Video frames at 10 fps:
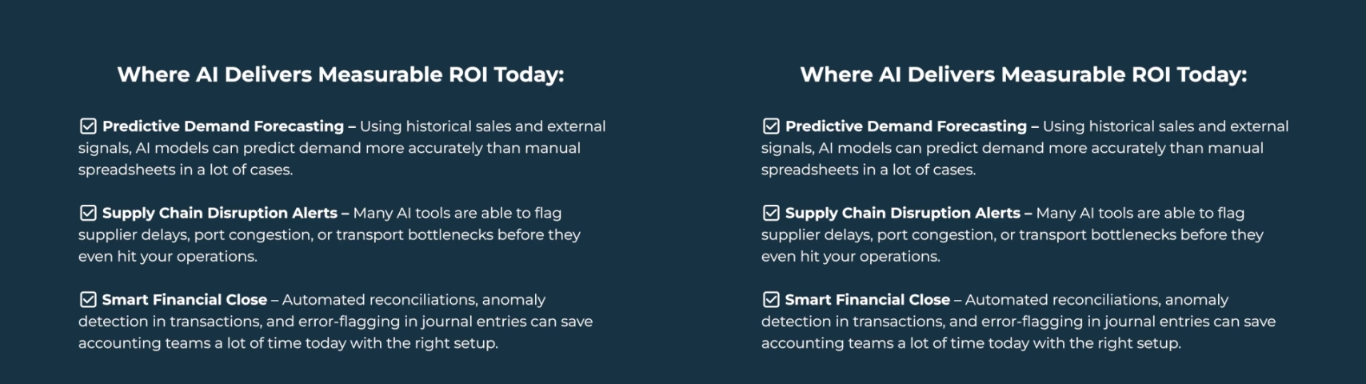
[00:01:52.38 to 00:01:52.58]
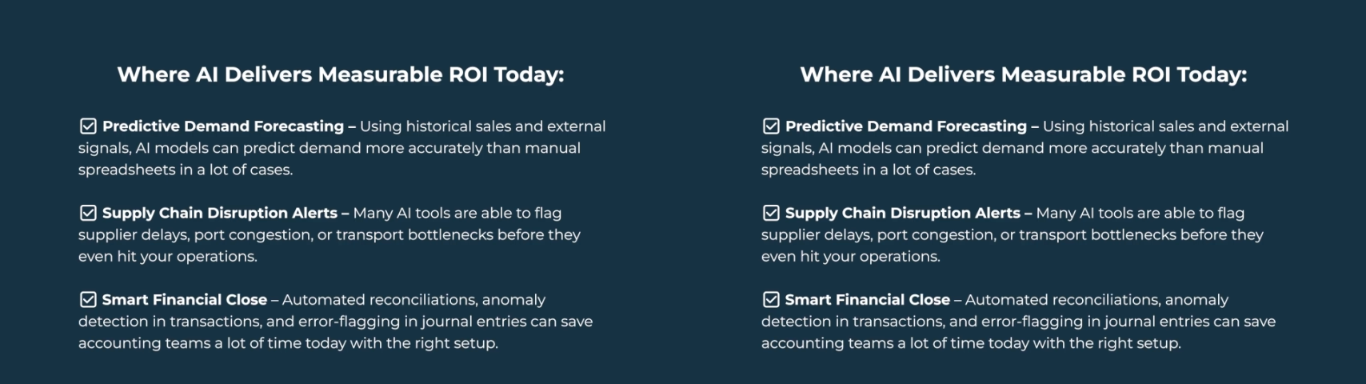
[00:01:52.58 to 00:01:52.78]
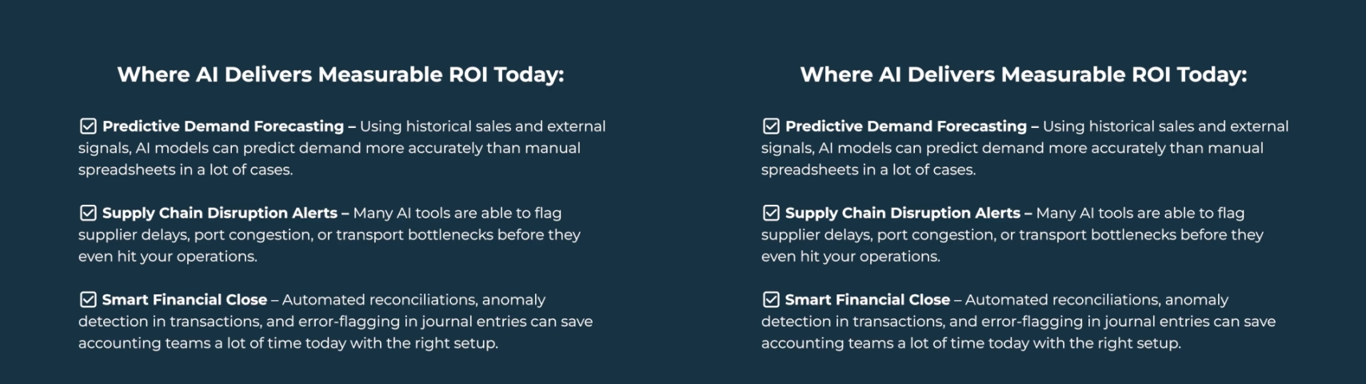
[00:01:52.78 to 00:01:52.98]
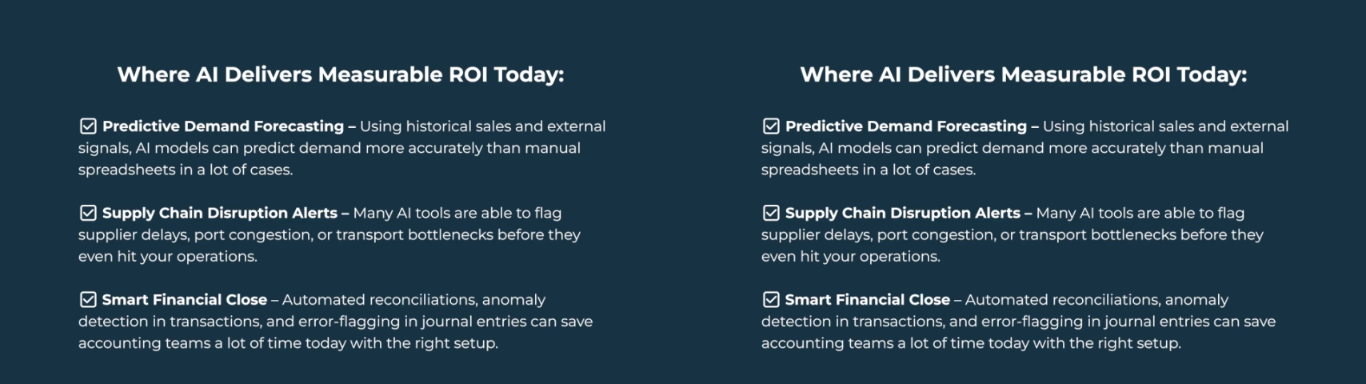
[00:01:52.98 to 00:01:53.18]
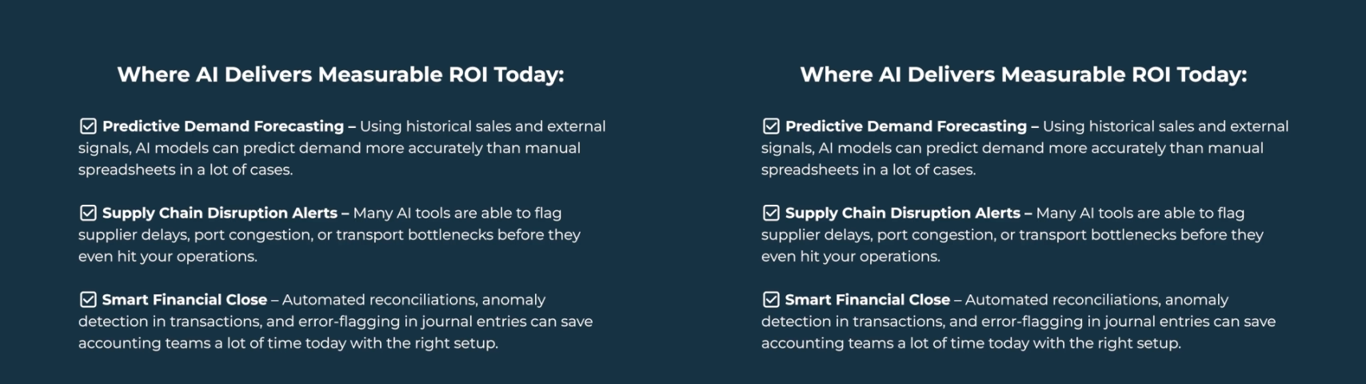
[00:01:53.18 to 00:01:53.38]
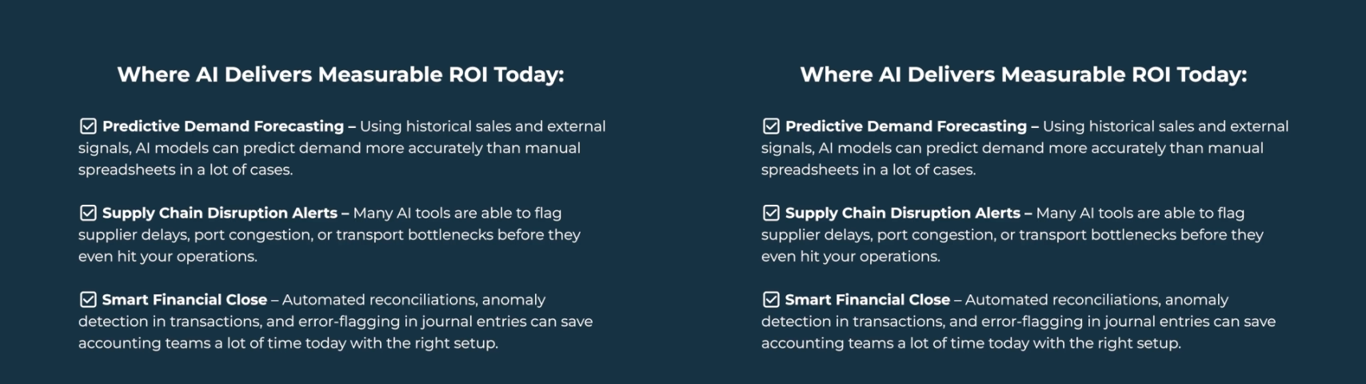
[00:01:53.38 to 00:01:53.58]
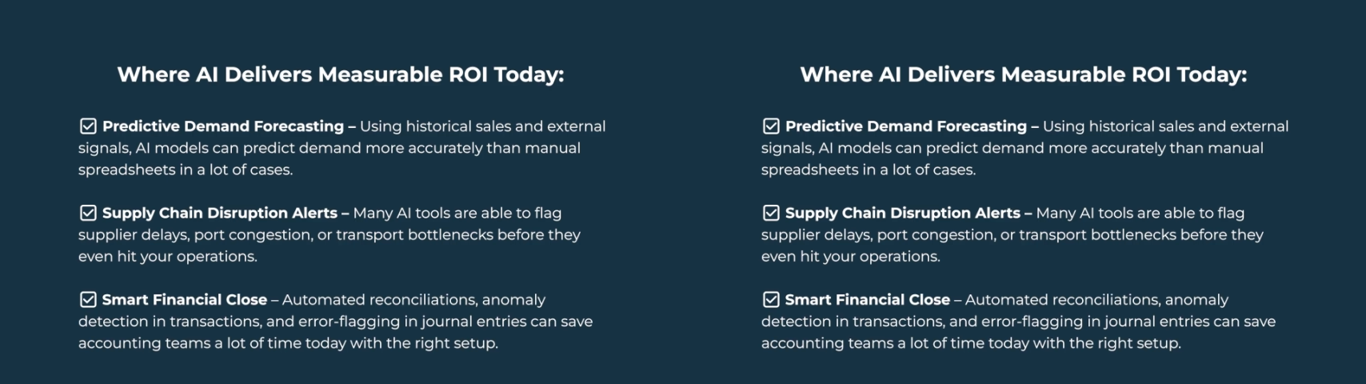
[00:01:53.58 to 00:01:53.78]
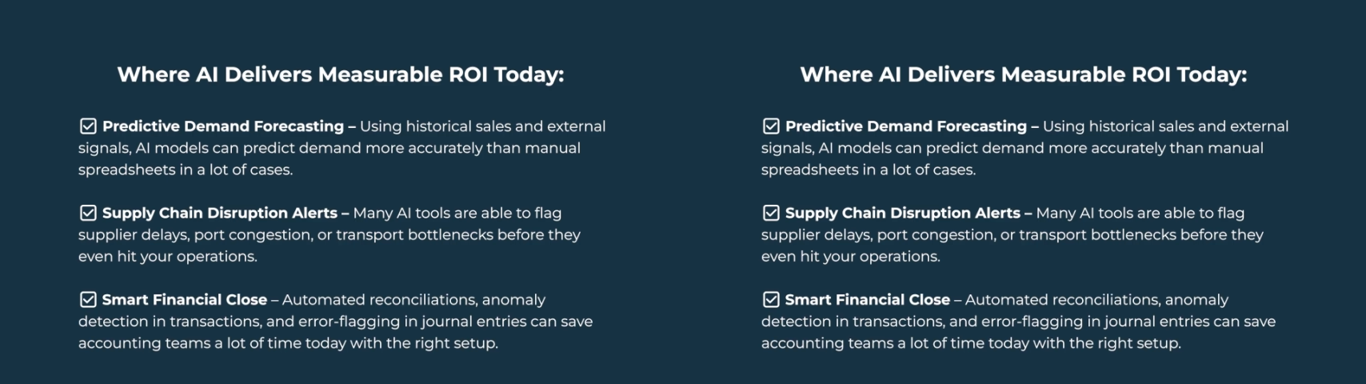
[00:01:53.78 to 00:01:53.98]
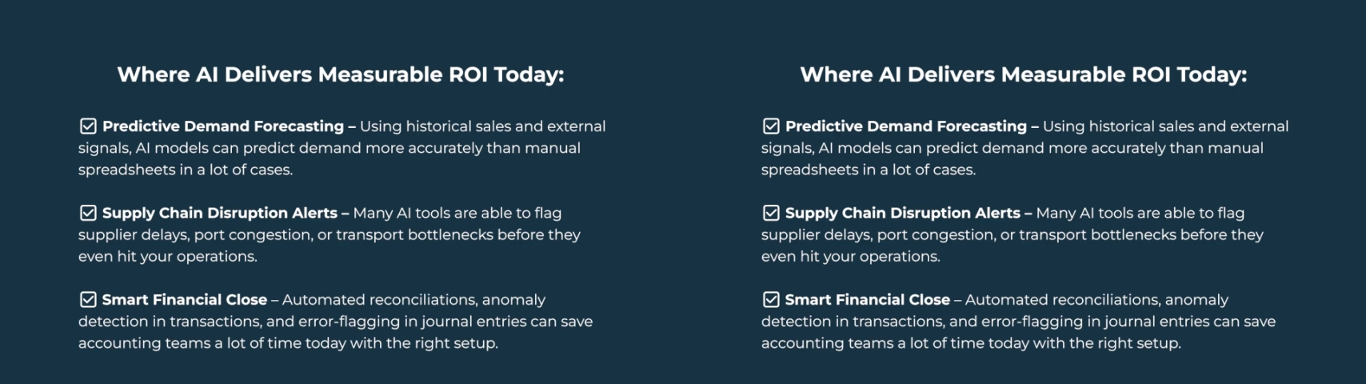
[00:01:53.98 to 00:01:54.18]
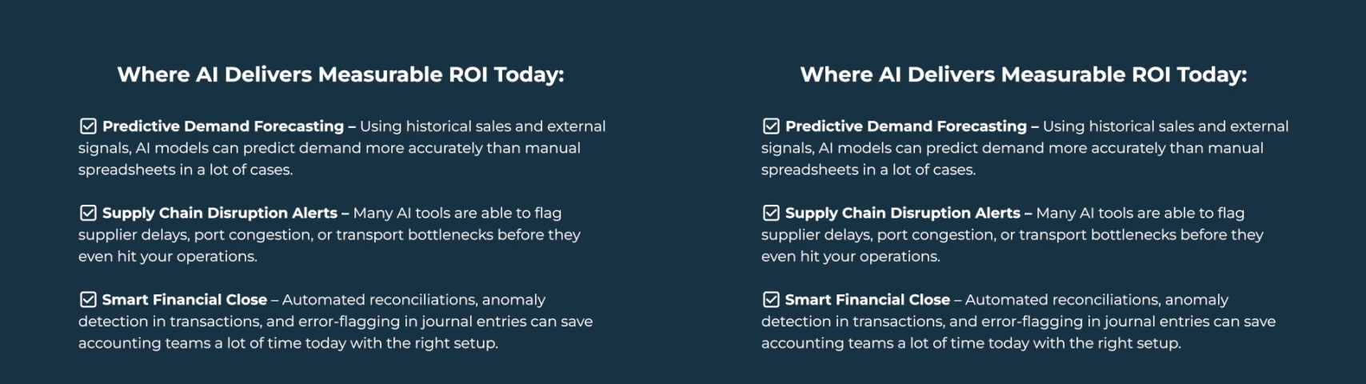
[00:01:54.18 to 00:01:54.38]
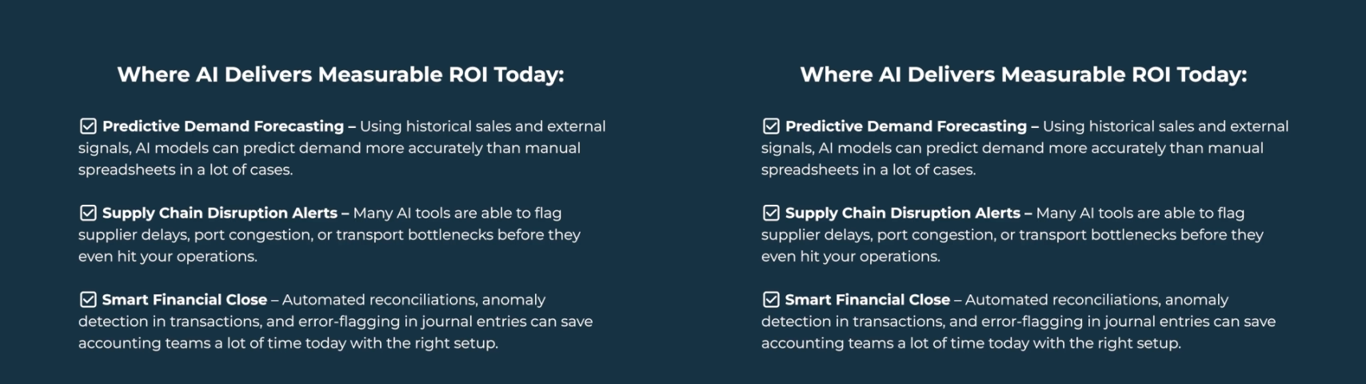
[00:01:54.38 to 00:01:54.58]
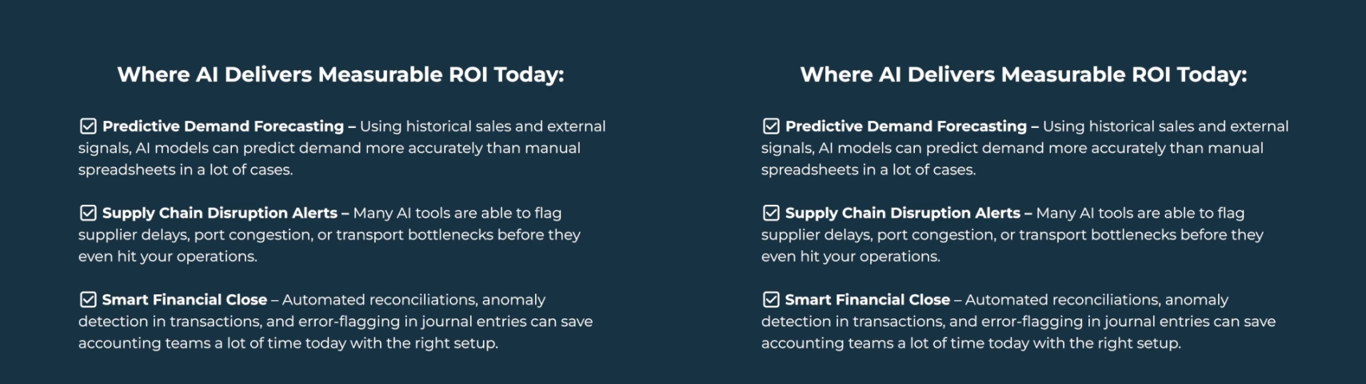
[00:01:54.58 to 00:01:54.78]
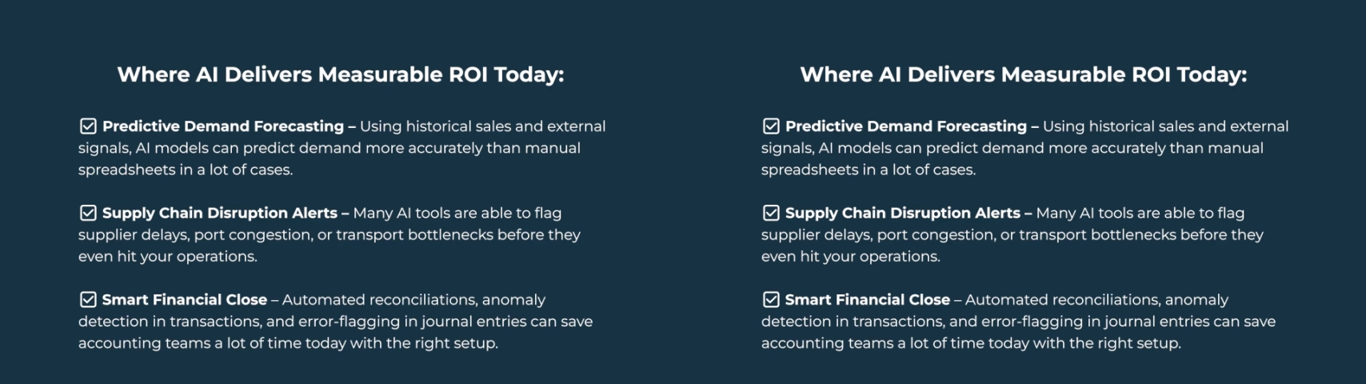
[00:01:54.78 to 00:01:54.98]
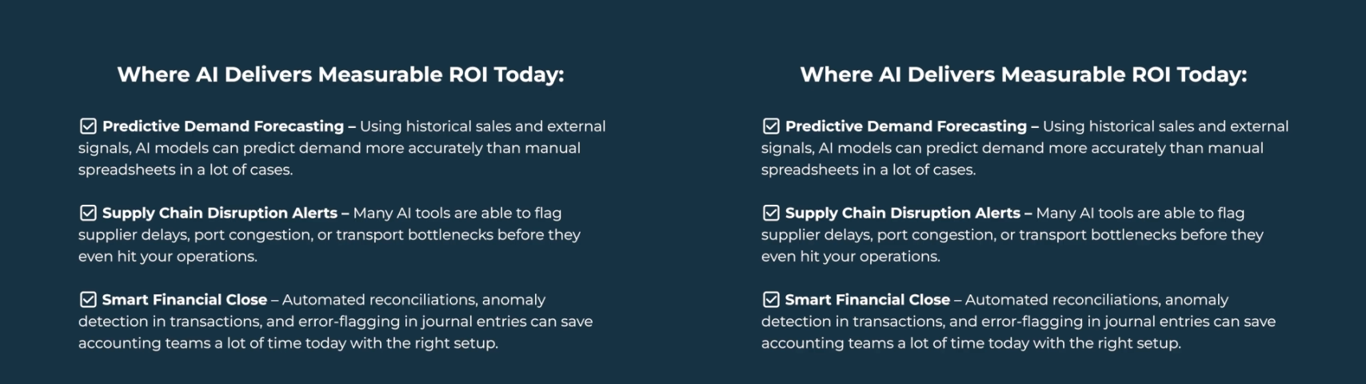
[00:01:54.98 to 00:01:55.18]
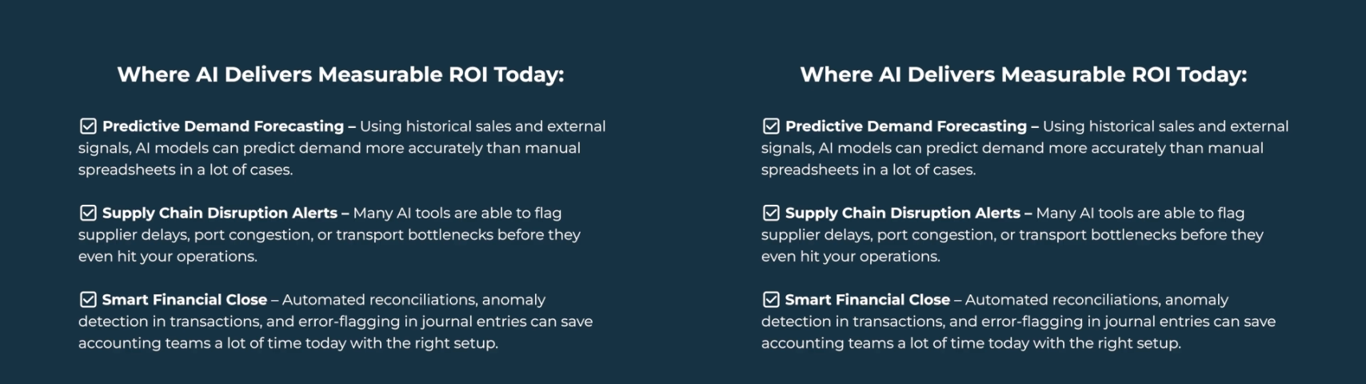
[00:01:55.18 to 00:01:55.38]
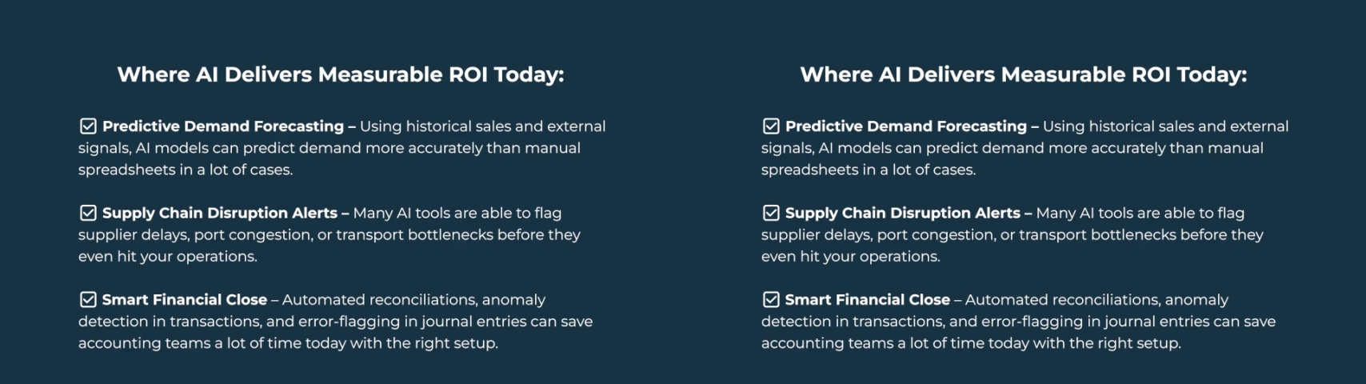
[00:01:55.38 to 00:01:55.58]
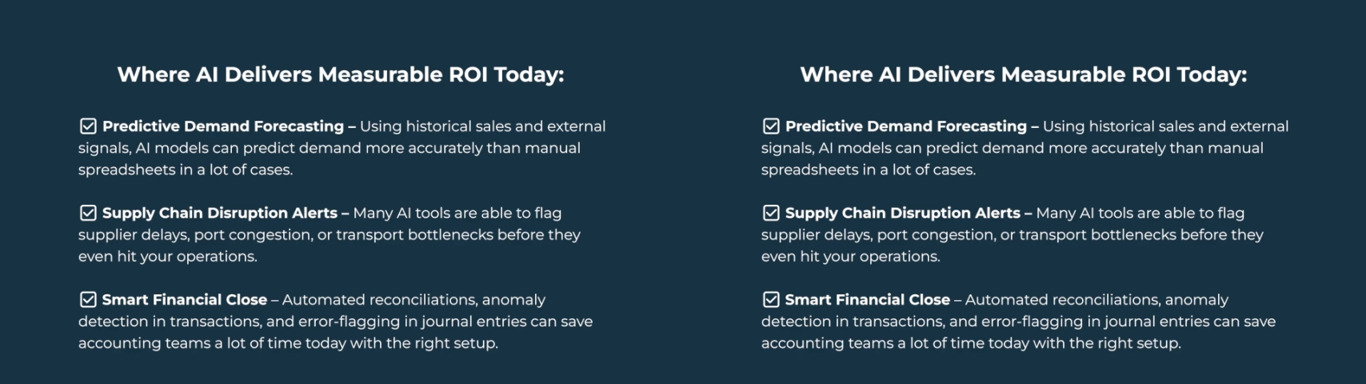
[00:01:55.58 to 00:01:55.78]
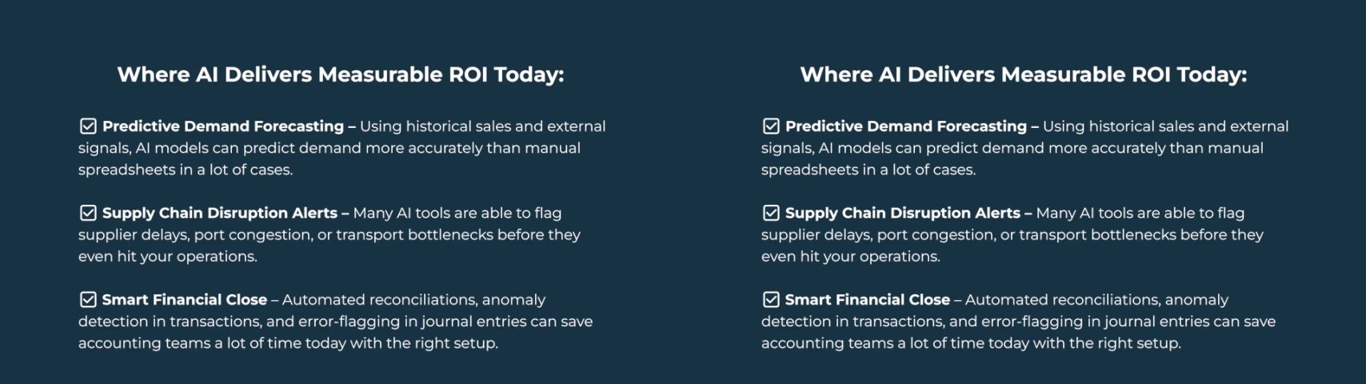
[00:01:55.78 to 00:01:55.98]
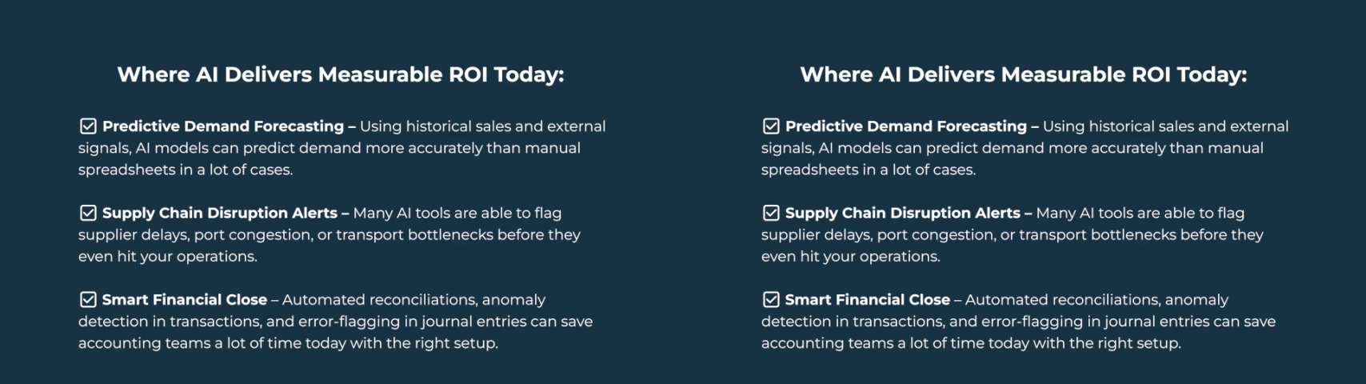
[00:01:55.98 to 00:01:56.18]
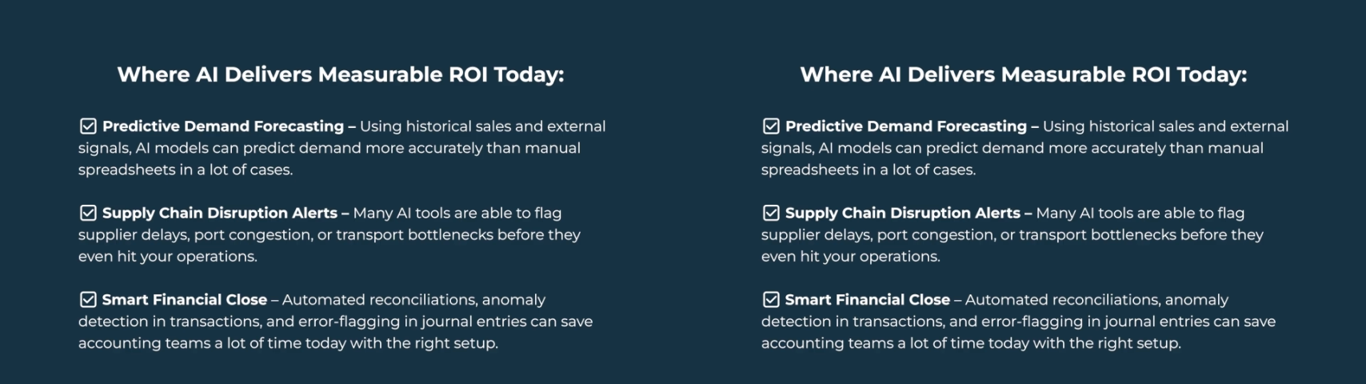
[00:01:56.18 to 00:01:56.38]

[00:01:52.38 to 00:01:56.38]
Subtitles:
No face is visible, so there are no lips to read.